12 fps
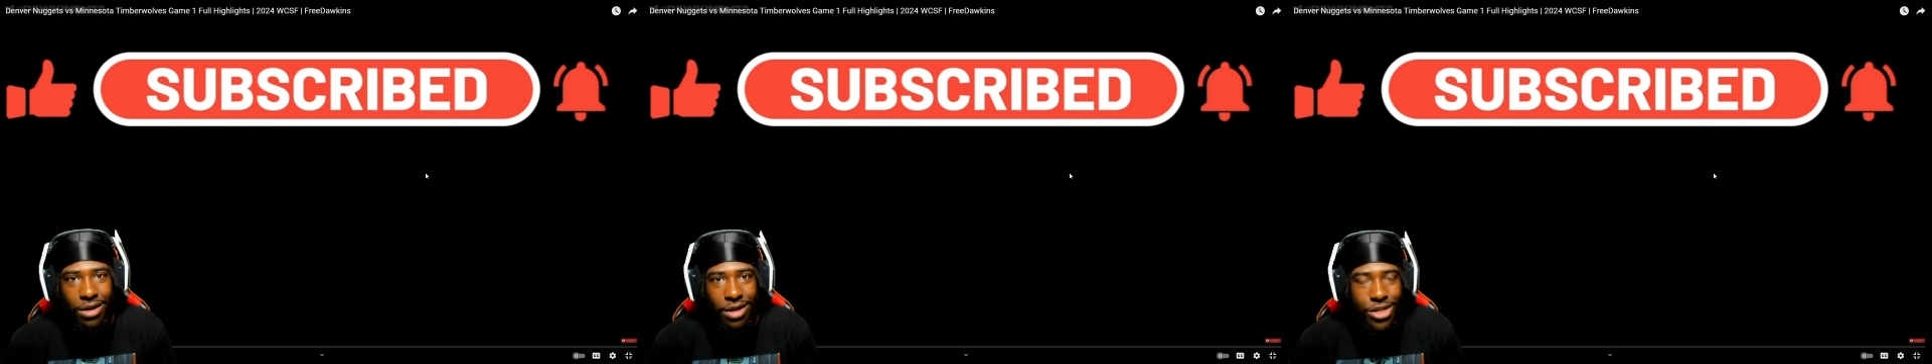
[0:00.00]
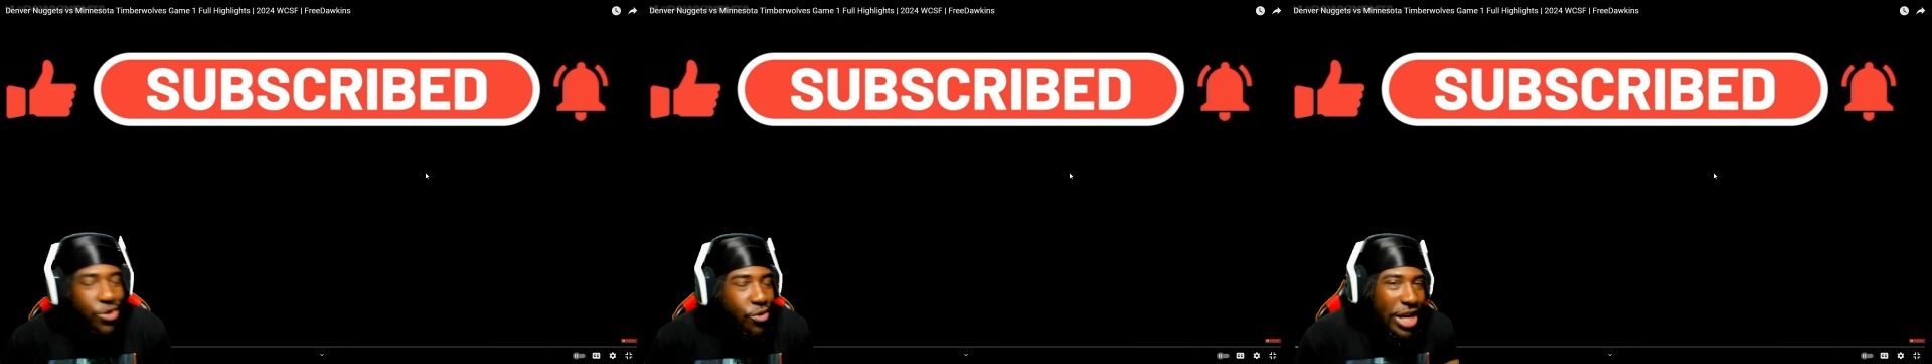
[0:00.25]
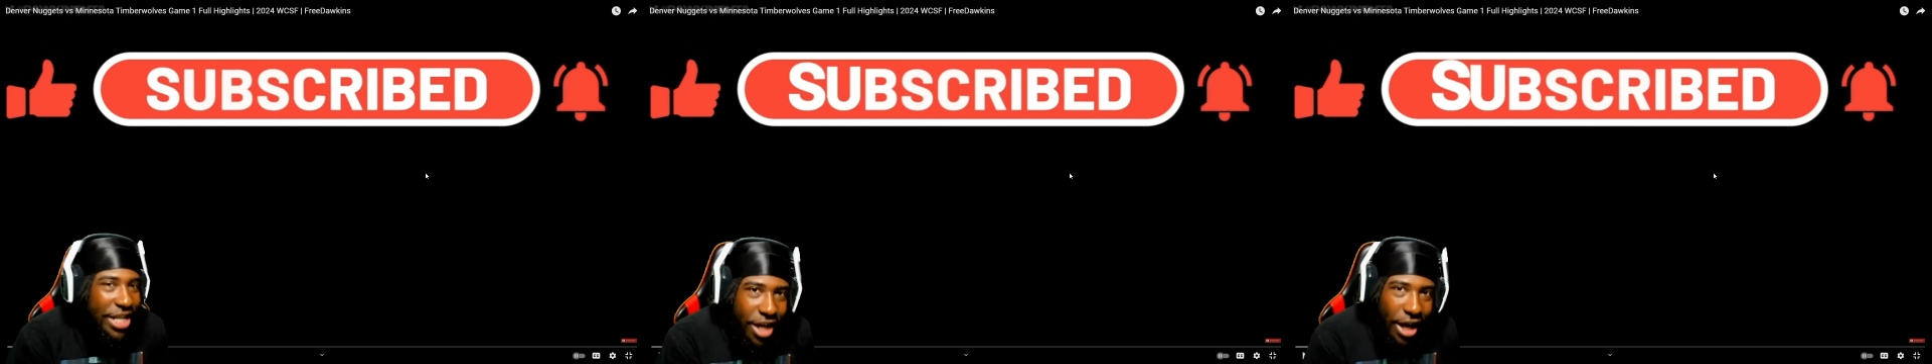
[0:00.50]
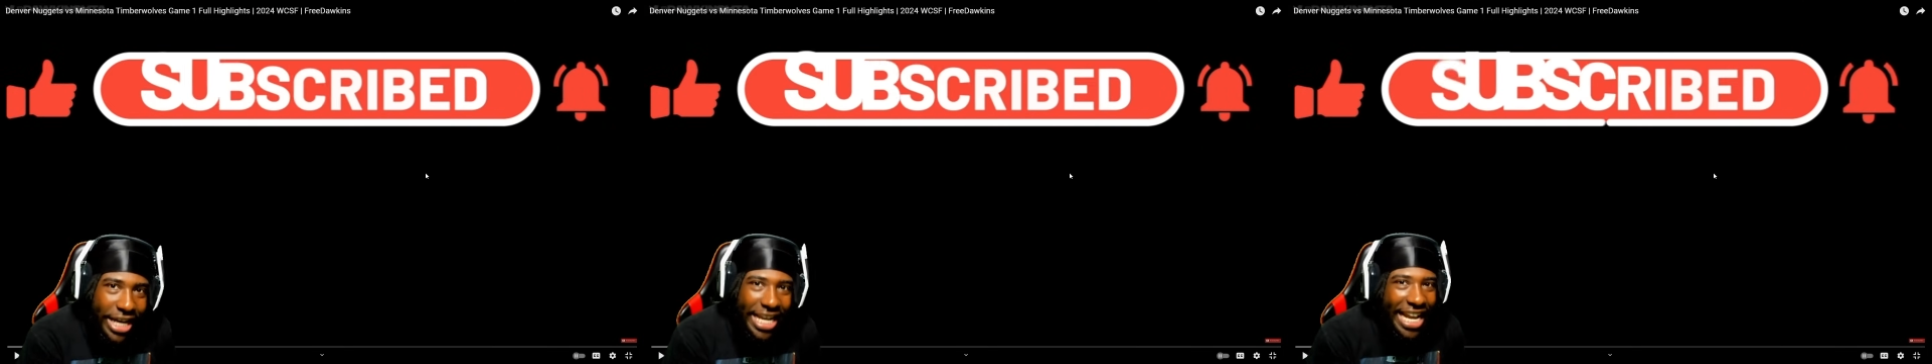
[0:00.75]
You were
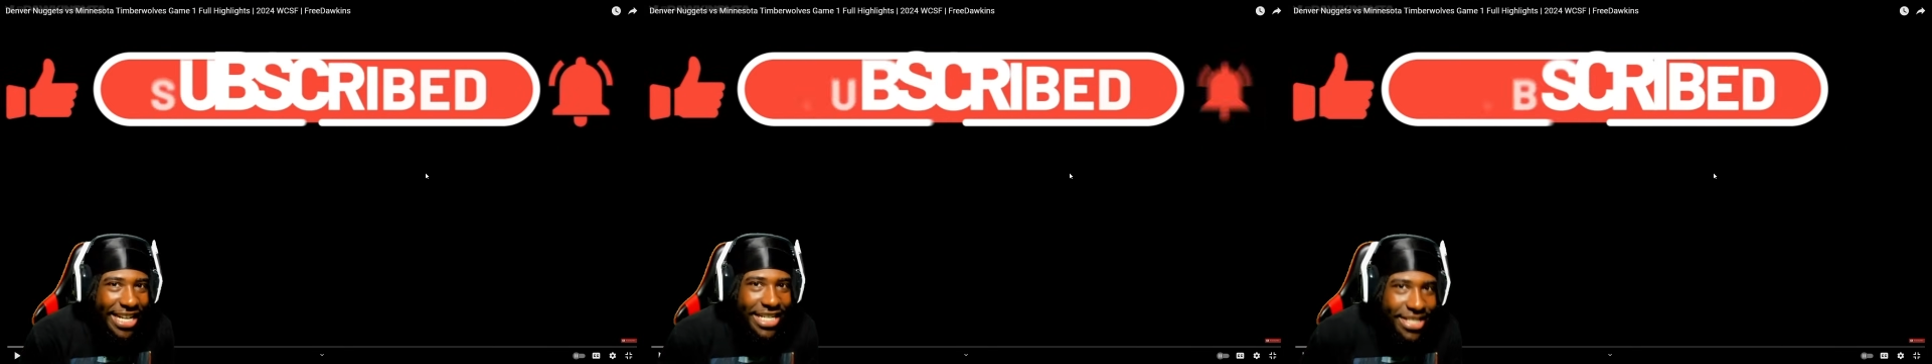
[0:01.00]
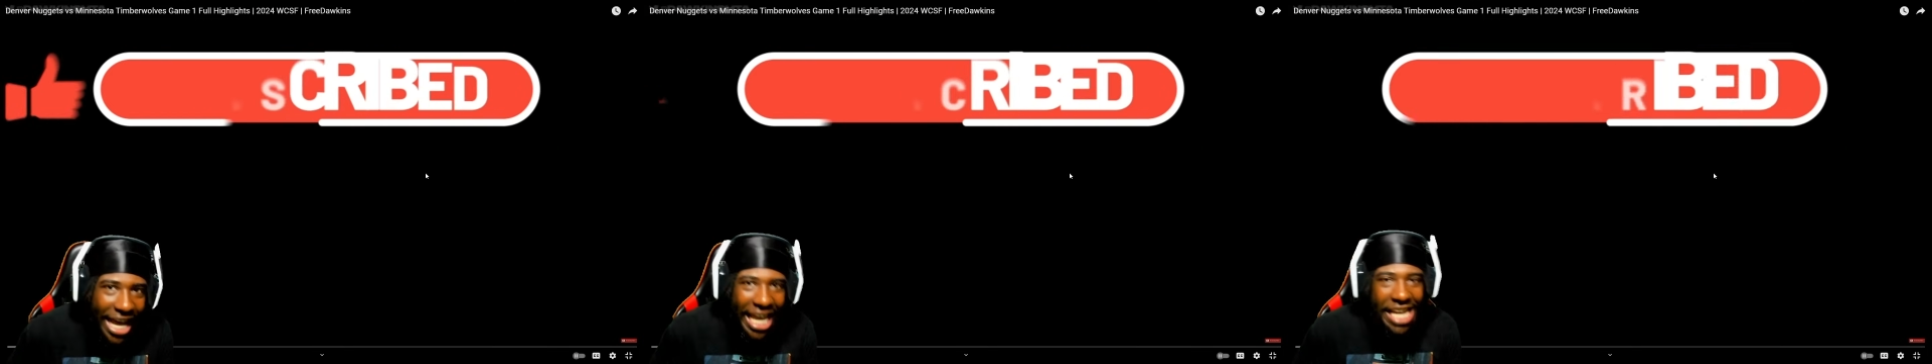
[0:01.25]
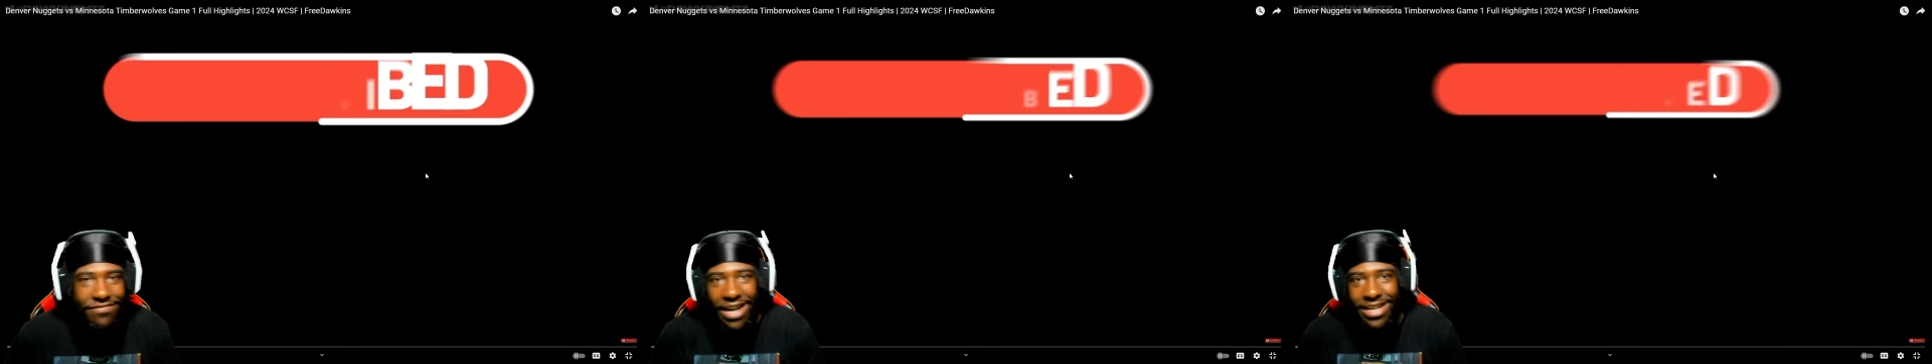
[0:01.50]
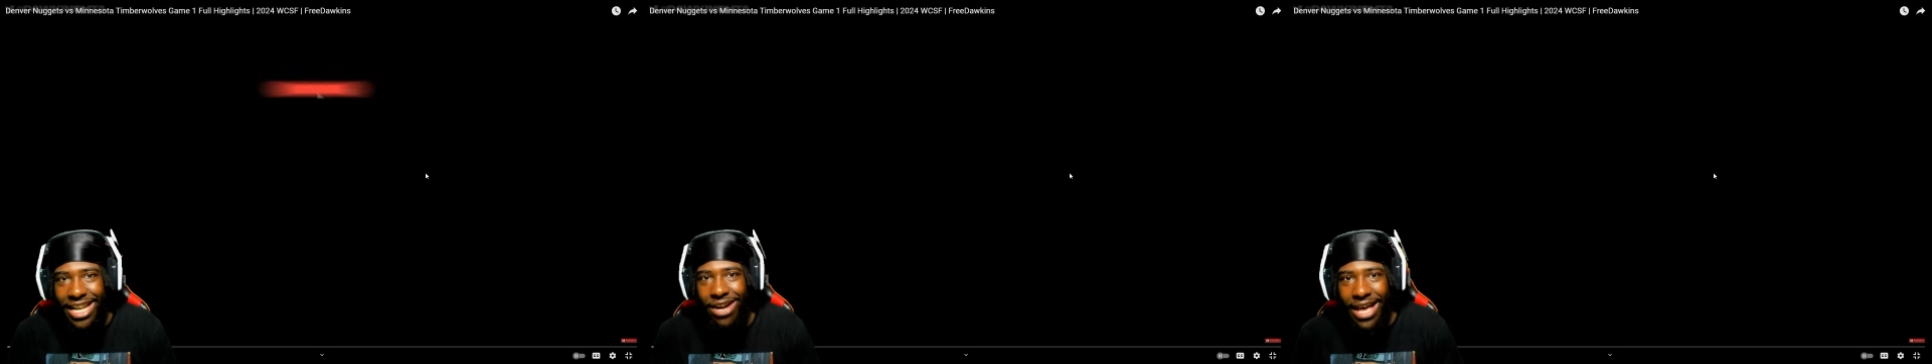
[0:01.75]
young in this game
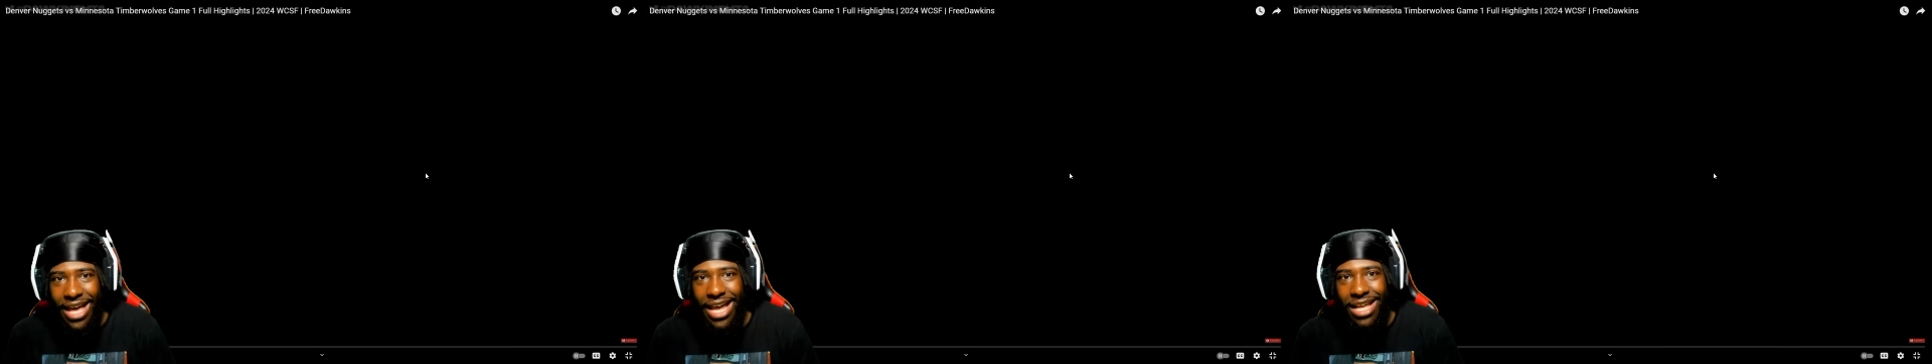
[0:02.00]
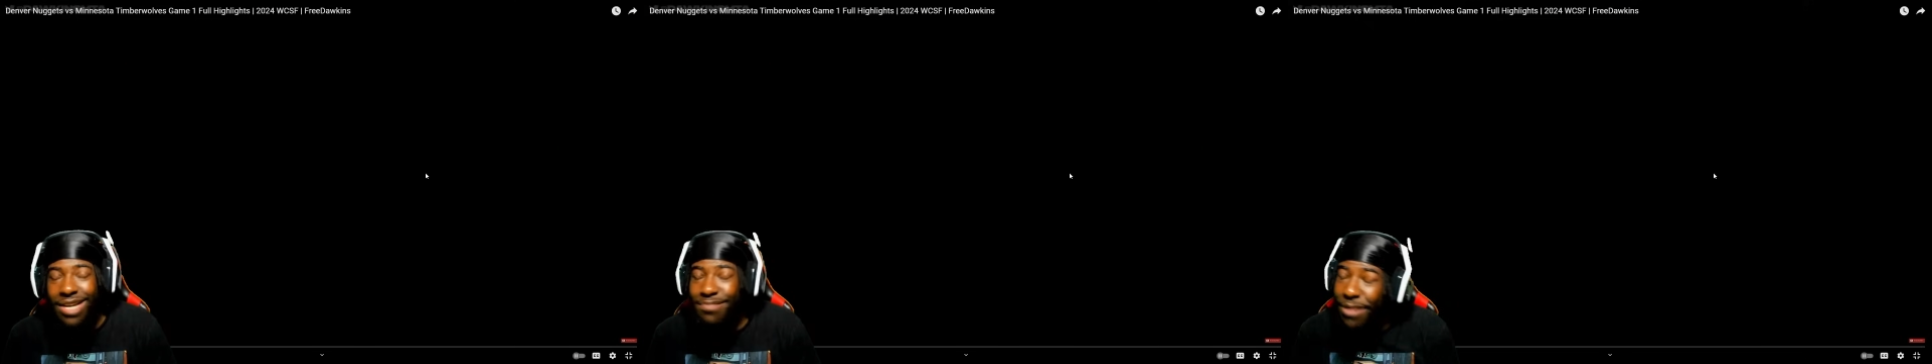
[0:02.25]
right now, Ant,